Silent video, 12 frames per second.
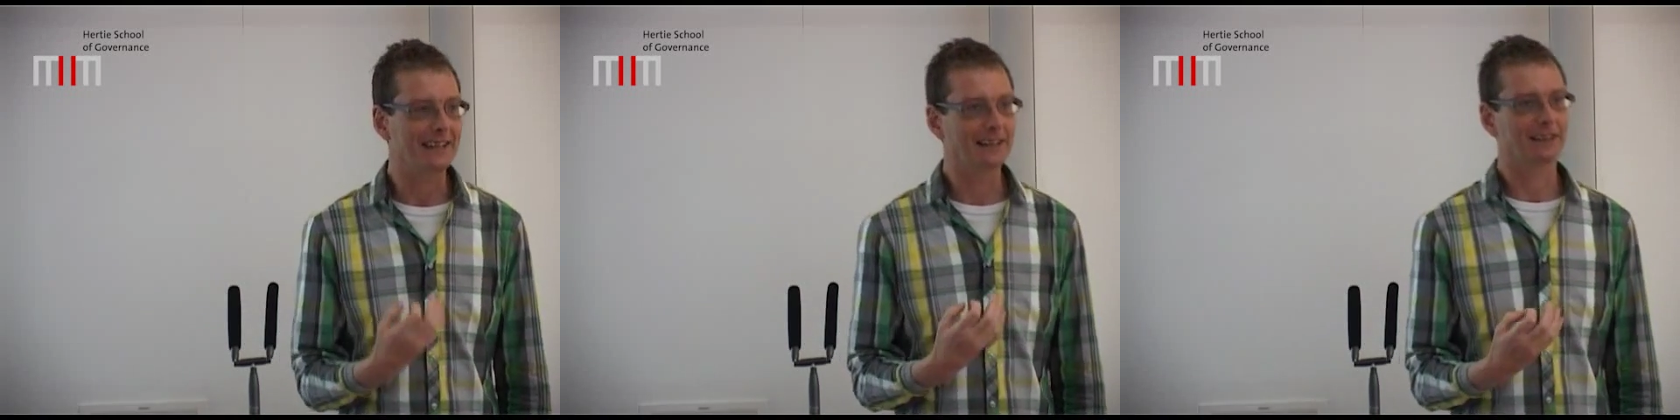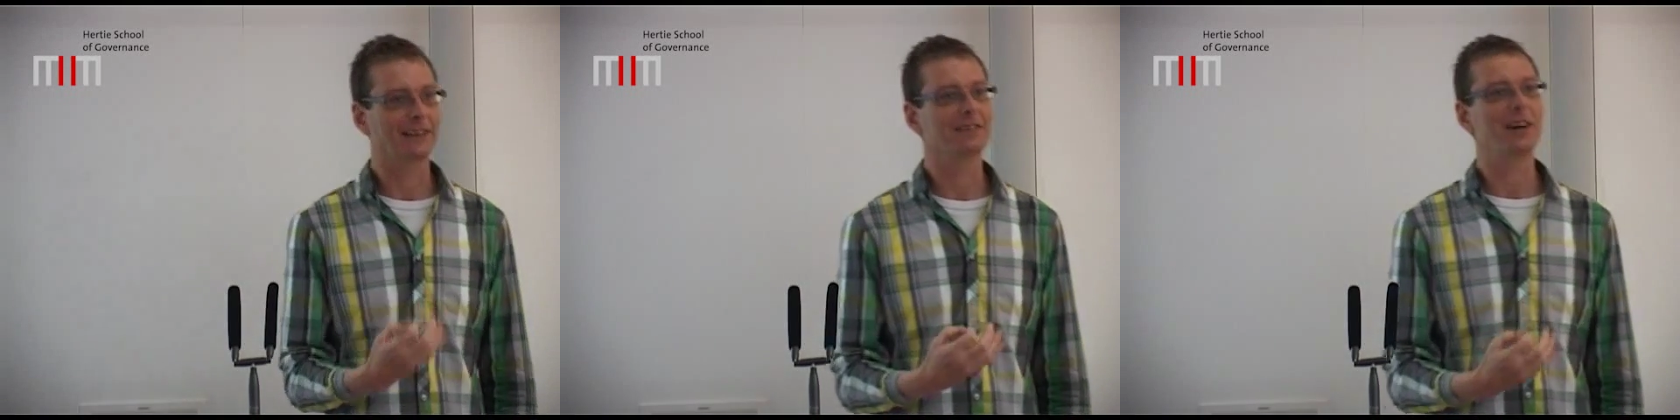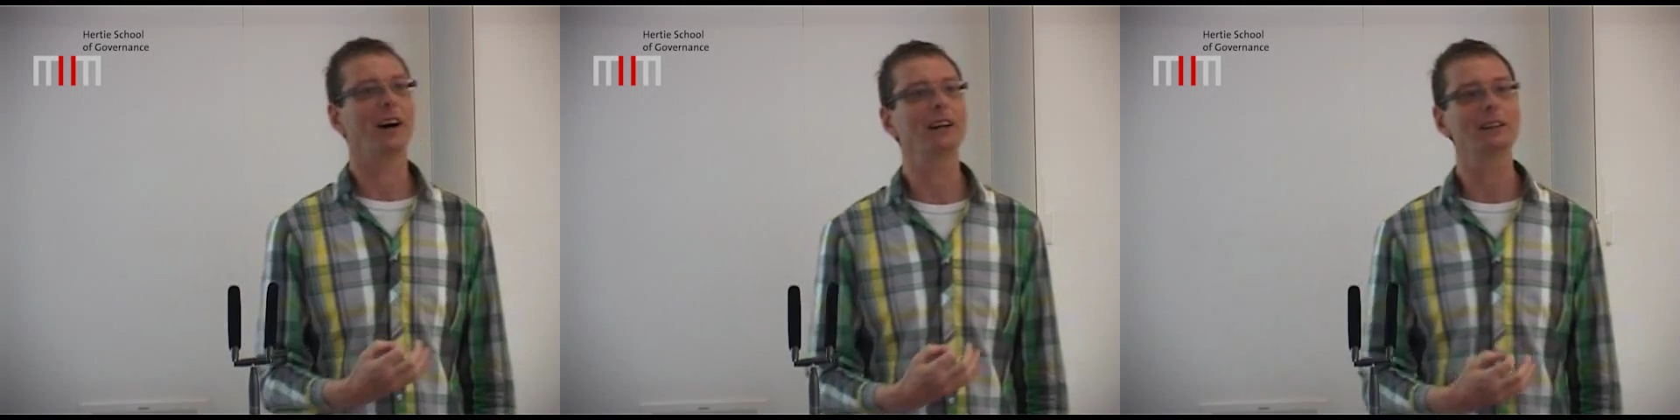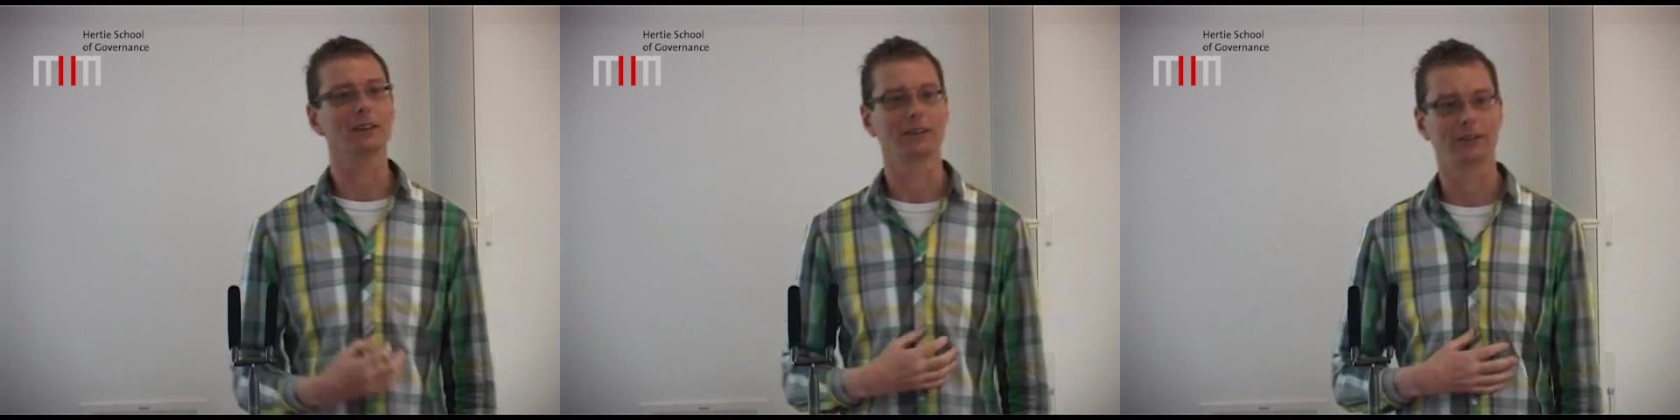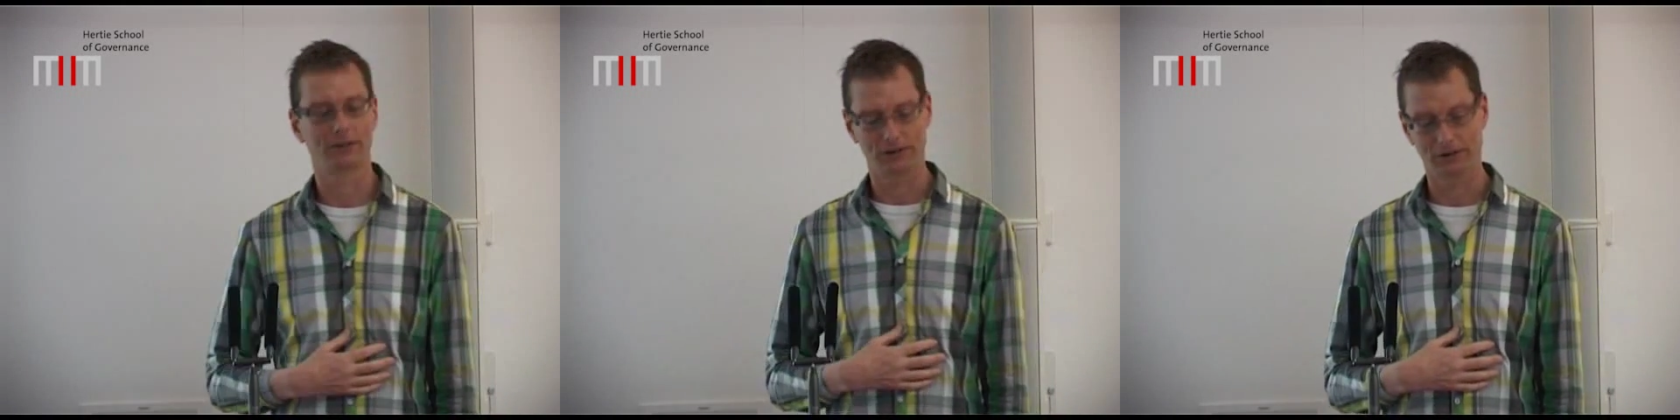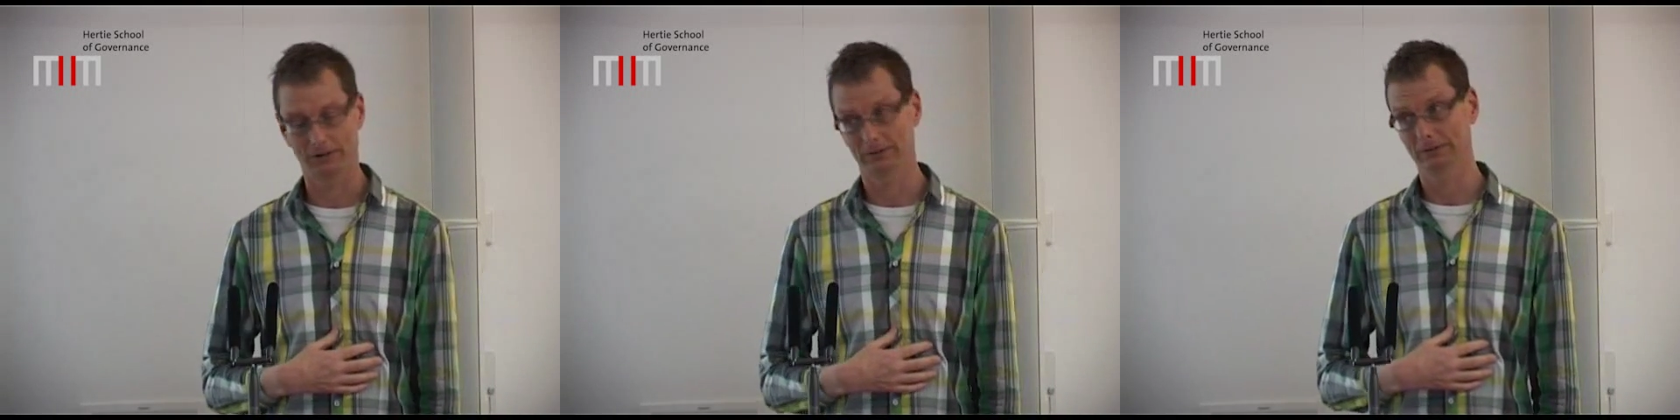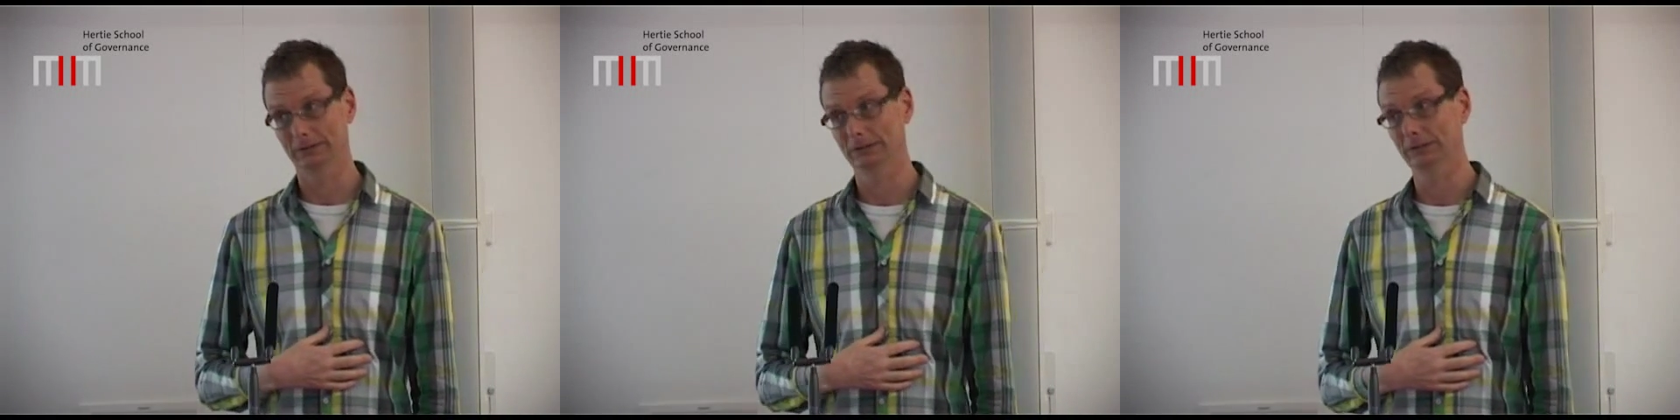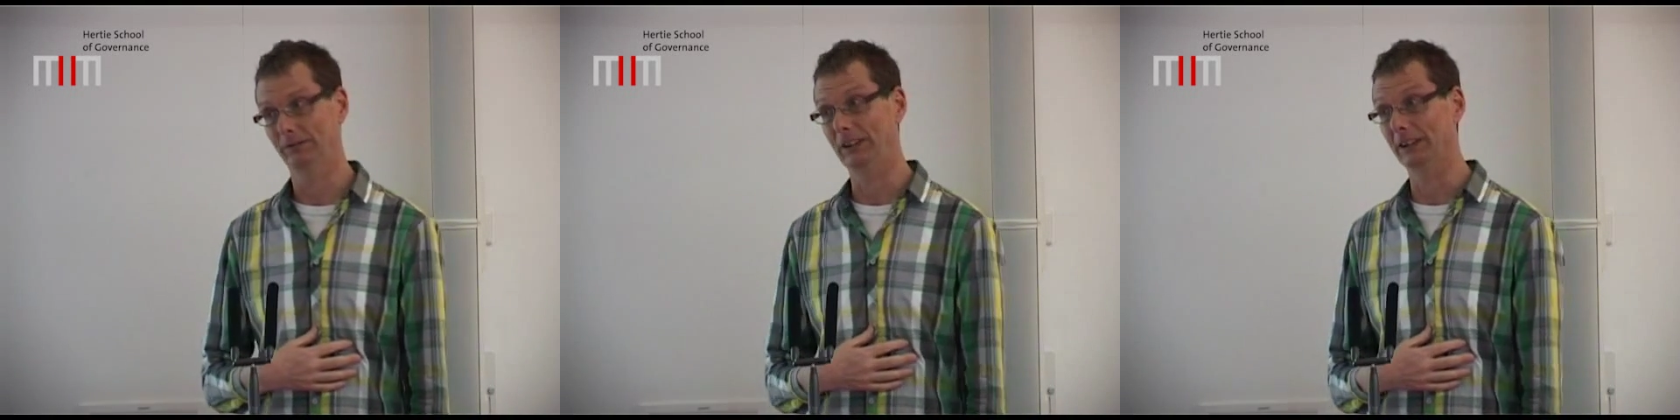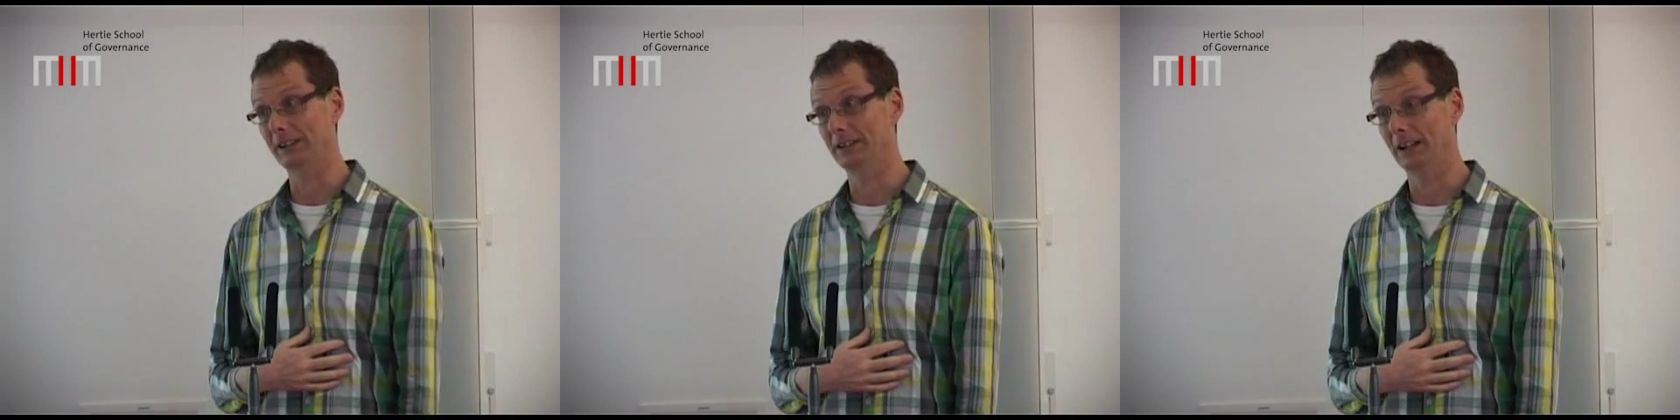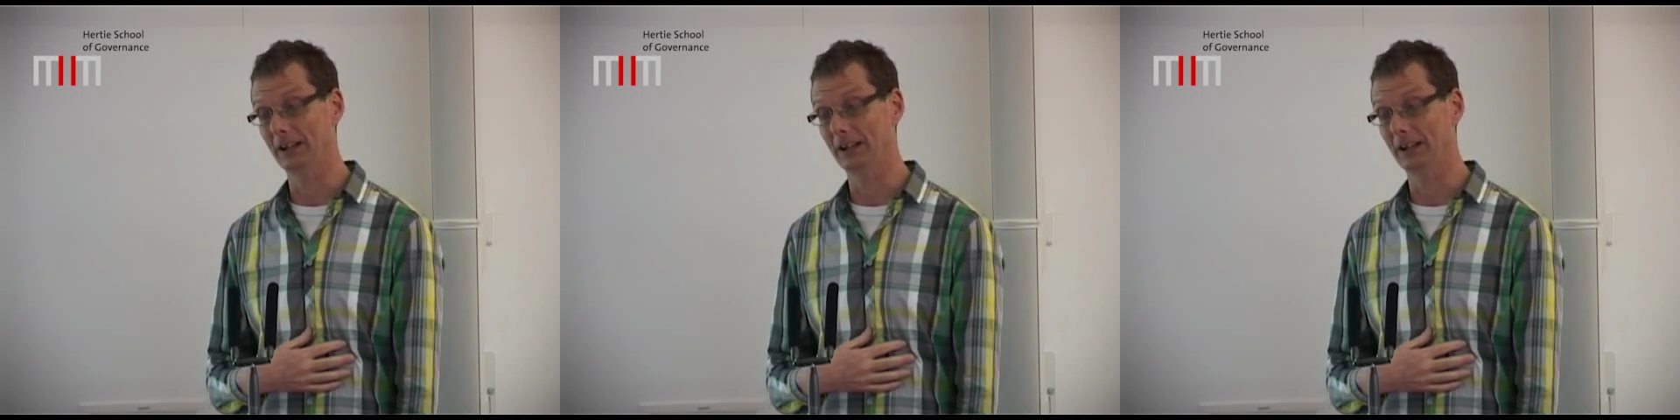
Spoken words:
than they're entitled to, in